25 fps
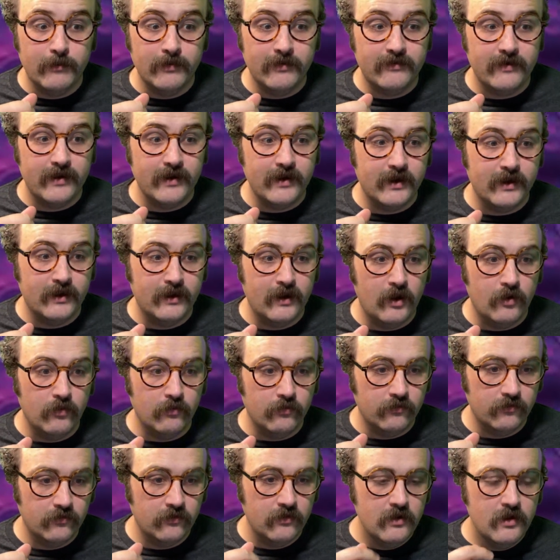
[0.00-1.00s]
taking
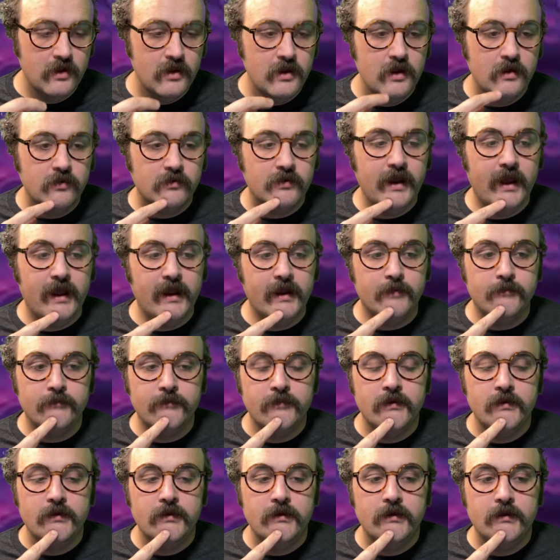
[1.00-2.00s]
notes. Okay,
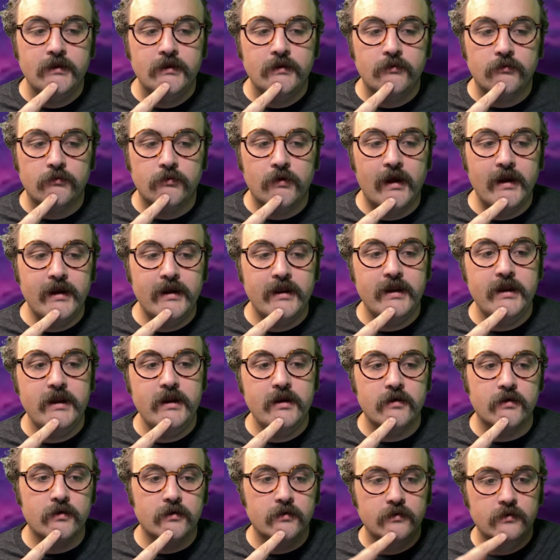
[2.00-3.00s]
right
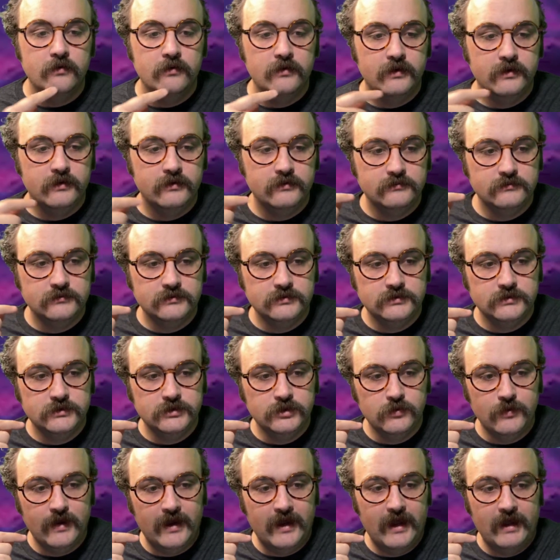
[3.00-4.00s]
here, you
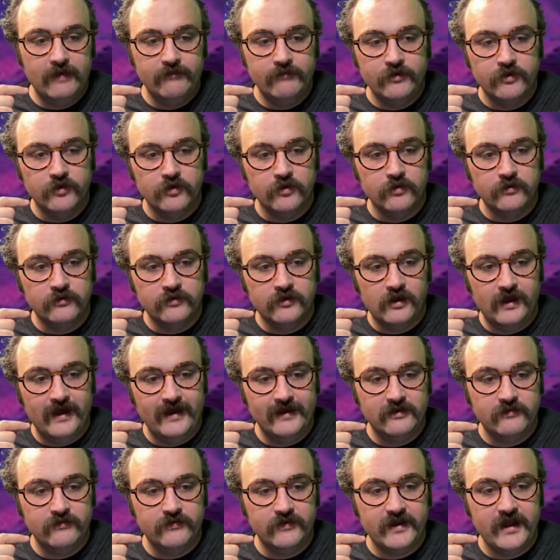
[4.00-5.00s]
have your
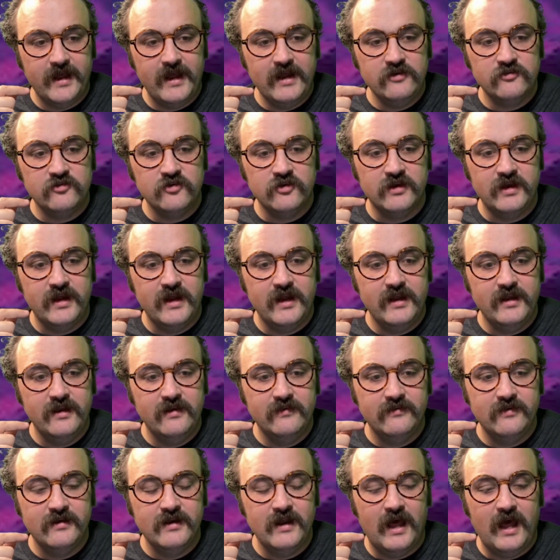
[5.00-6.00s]
classification. It is
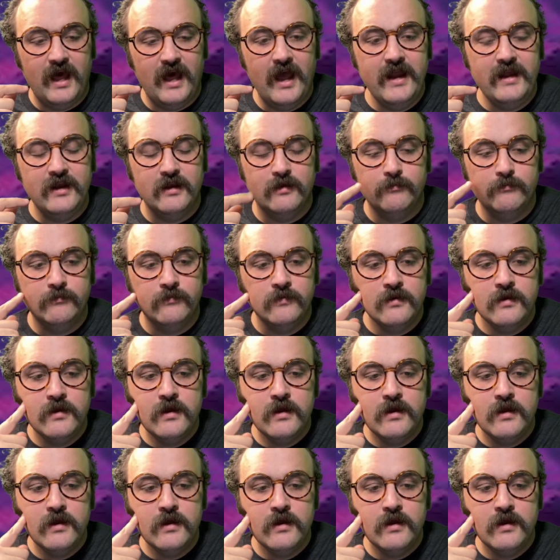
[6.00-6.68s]
an item.